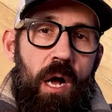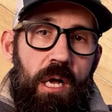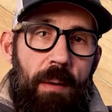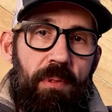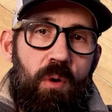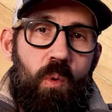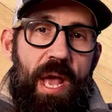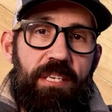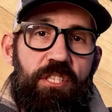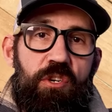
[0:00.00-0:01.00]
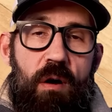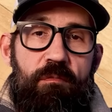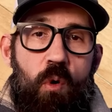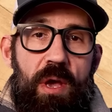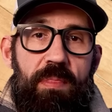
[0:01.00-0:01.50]
A couple of ways to
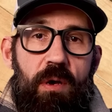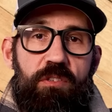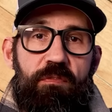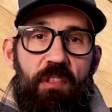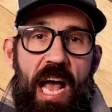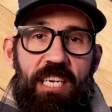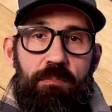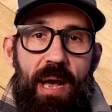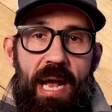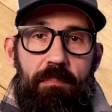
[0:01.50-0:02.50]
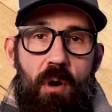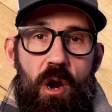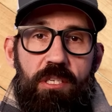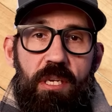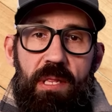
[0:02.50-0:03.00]
avoid those flashback
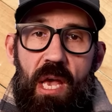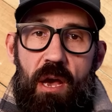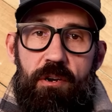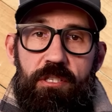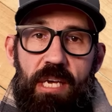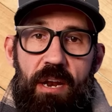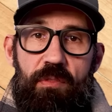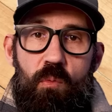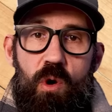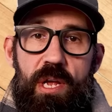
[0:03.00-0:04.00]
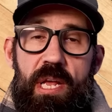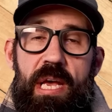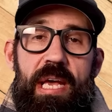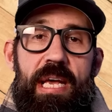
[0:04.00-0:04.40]
marks on the underside of the wood